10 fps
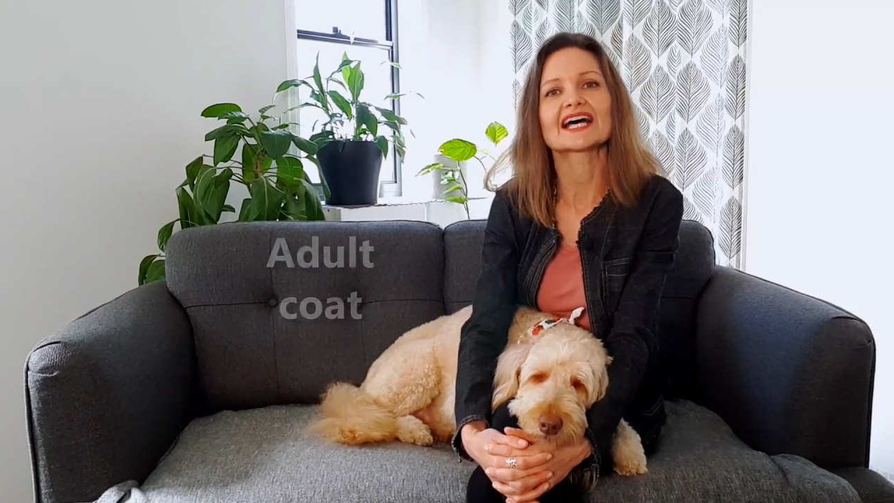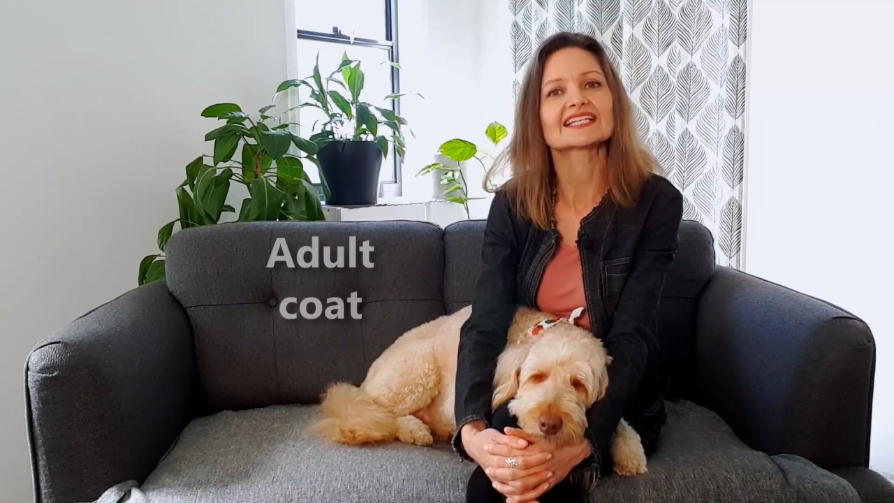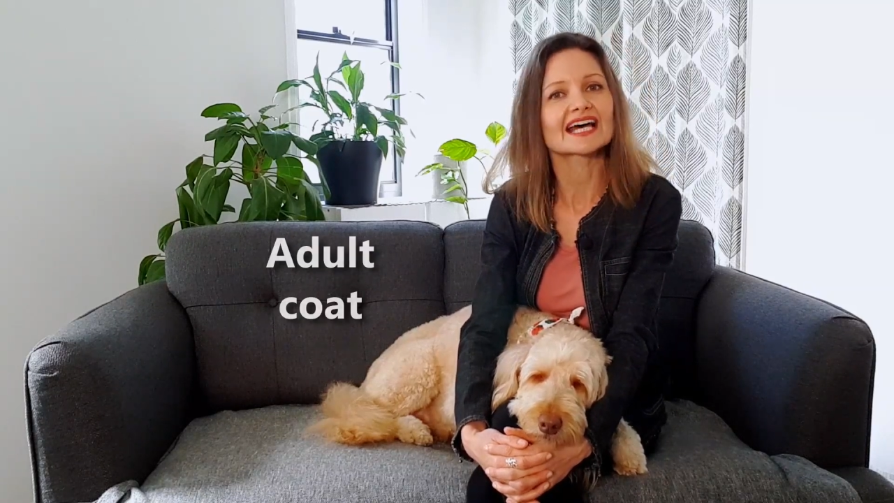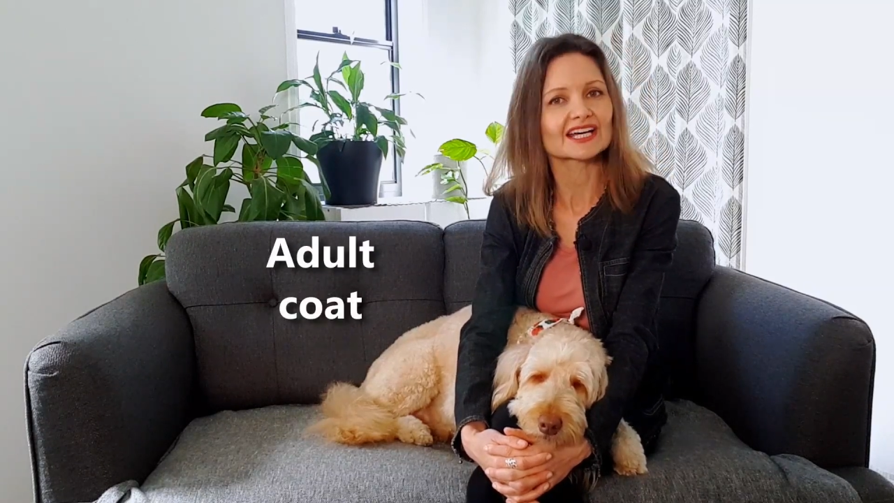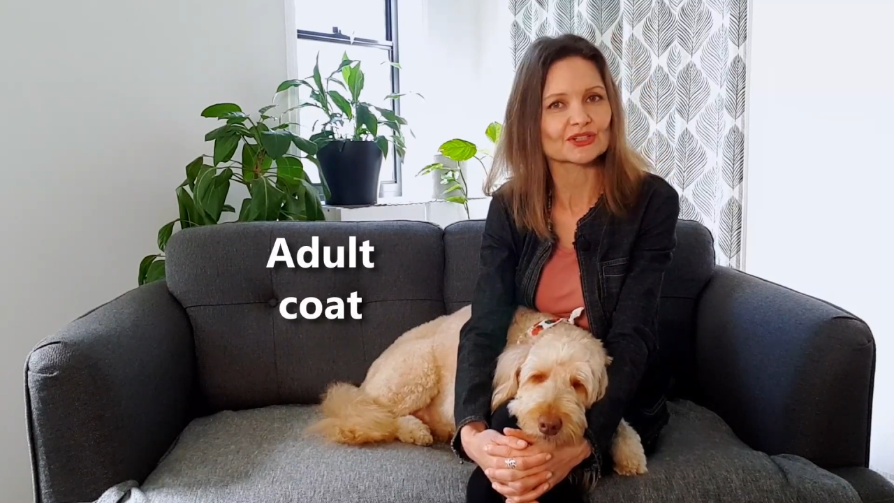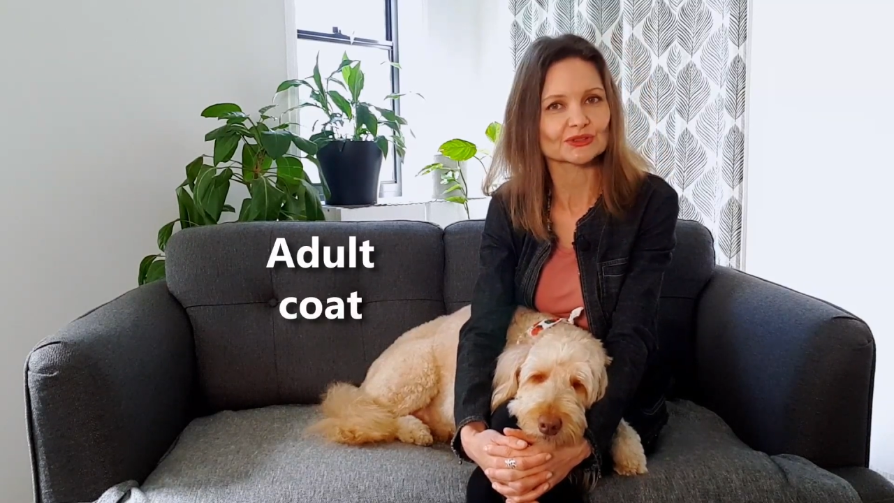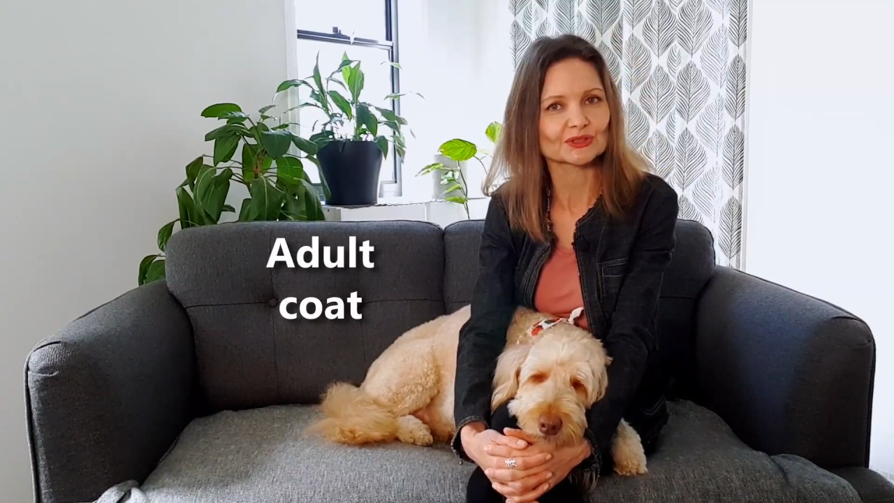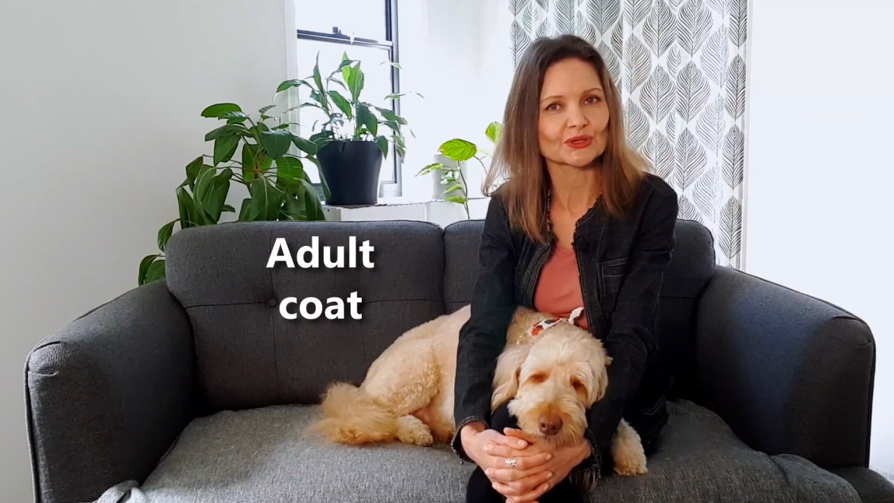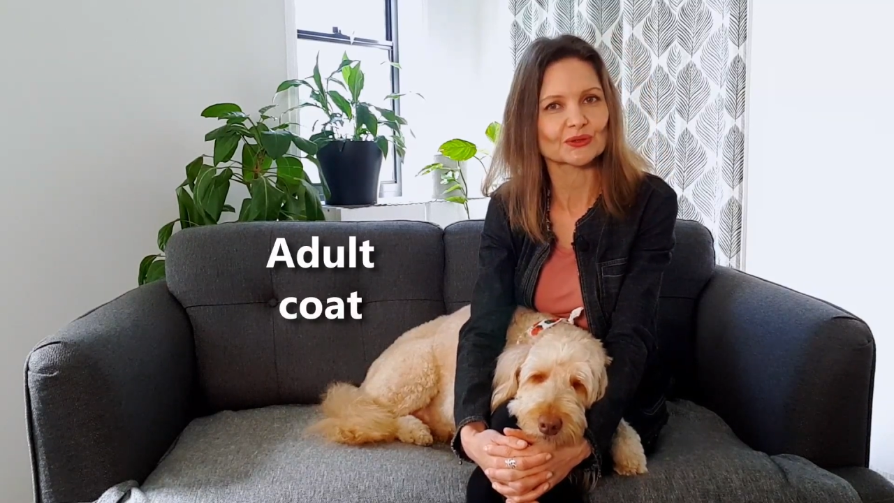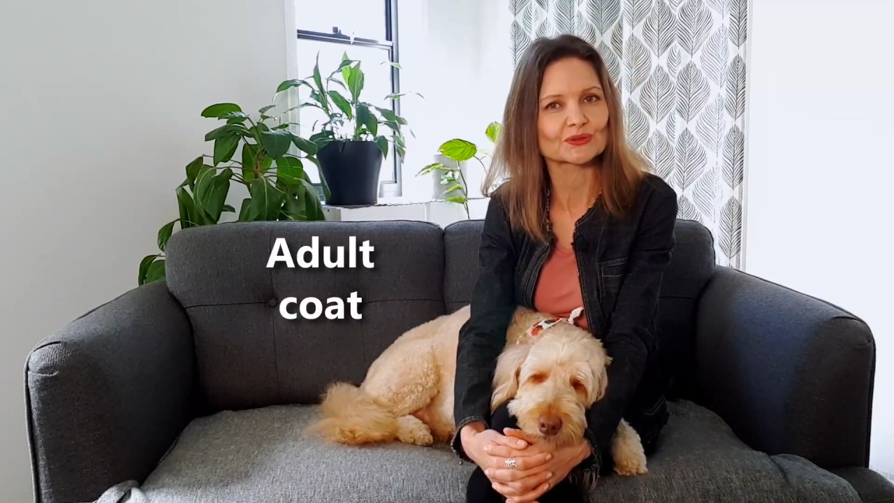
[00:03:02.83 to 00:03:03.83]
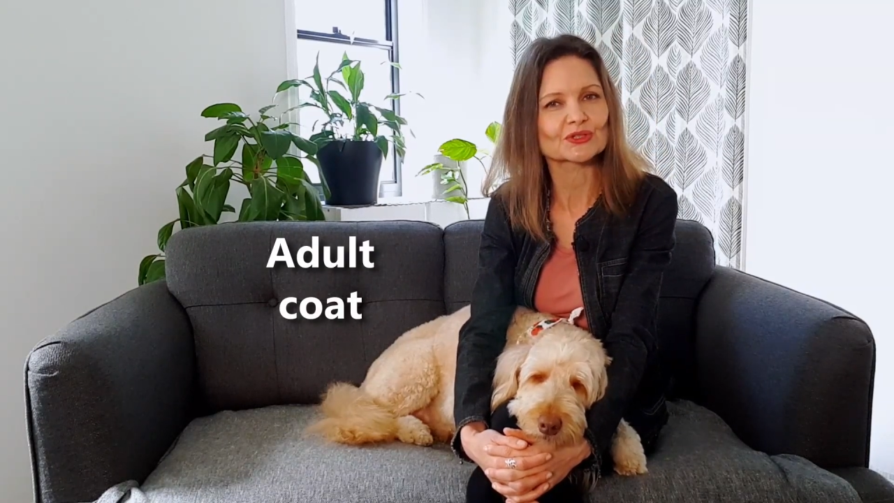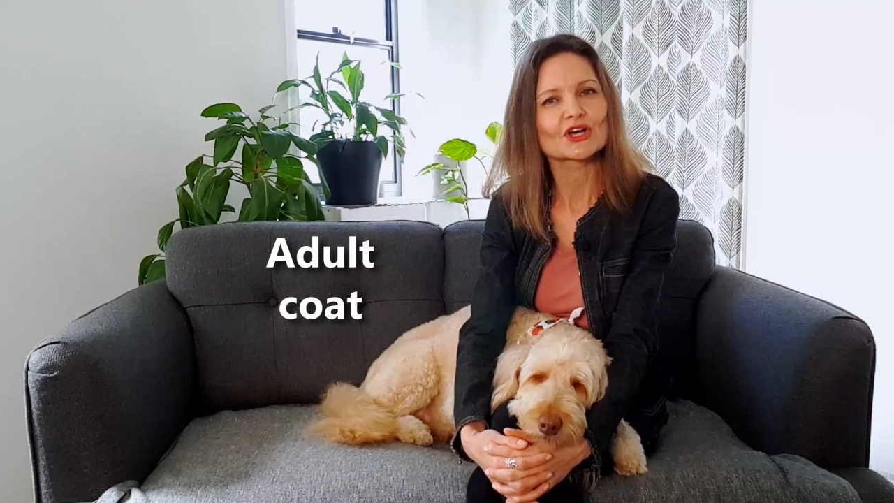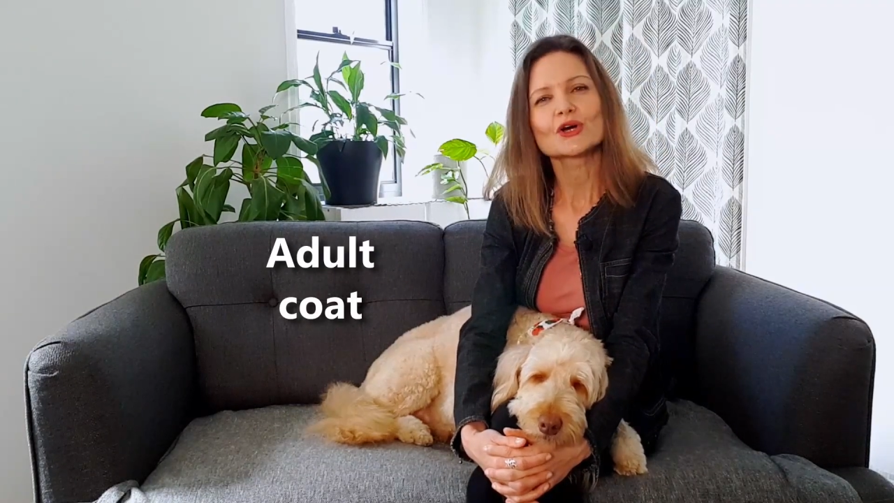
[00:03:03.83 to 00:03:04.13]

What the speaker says: an adult coat